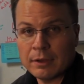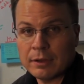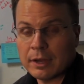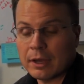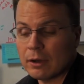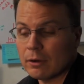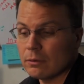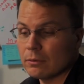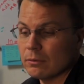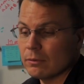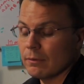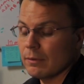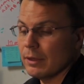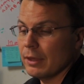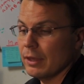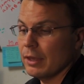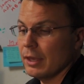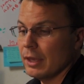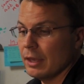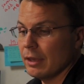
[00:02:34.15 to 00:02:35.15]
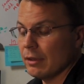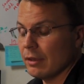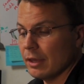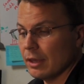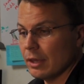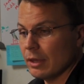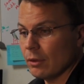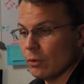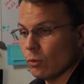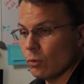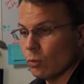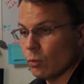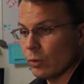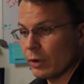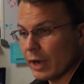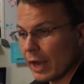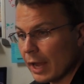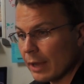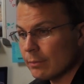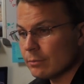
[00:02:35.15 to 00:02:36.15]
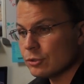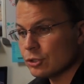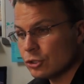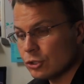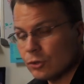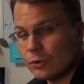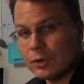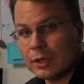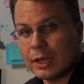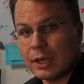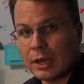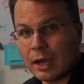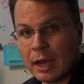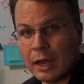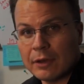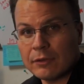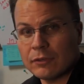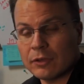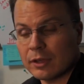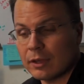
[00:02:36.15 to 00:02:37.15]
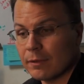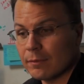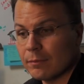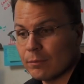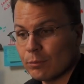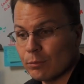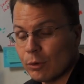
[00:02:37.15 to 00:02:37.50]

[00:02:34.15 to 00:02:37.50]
Now, when I'm shooting and hunting,